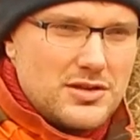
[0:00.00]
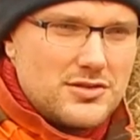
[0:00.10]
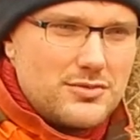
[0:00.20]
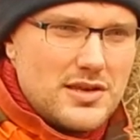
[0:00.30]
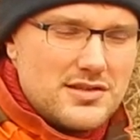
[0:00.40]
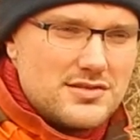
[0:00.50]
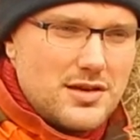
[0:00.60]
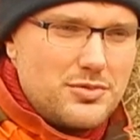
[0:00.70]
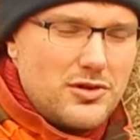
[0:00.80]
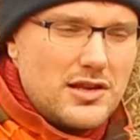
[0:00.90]
So we
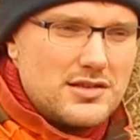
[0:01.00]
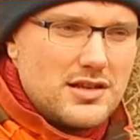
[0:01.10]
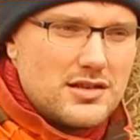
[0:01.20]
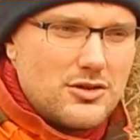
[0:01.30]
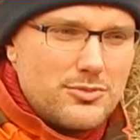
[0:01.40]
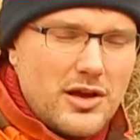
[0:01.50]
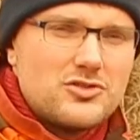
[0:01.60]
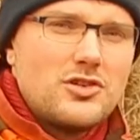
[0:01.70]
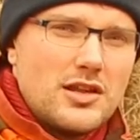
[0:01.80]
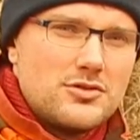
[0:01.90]
separate the
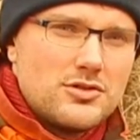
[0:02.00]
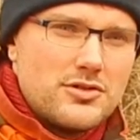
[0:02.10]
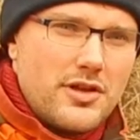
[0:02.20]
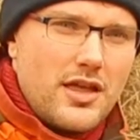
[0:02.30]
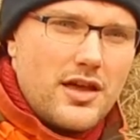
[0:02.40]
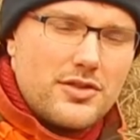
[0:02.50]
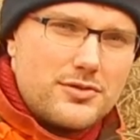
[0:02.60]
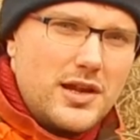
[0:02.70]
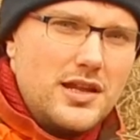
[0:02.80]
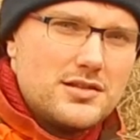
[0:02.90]
combustion into tr- uh,
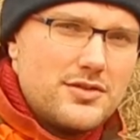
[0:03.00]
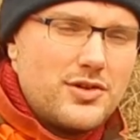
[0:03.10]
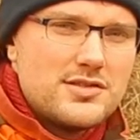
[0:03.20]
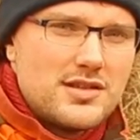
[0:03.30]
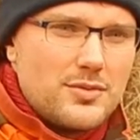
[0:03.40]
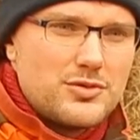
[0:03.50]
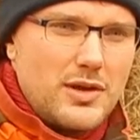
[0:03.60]
three different steps.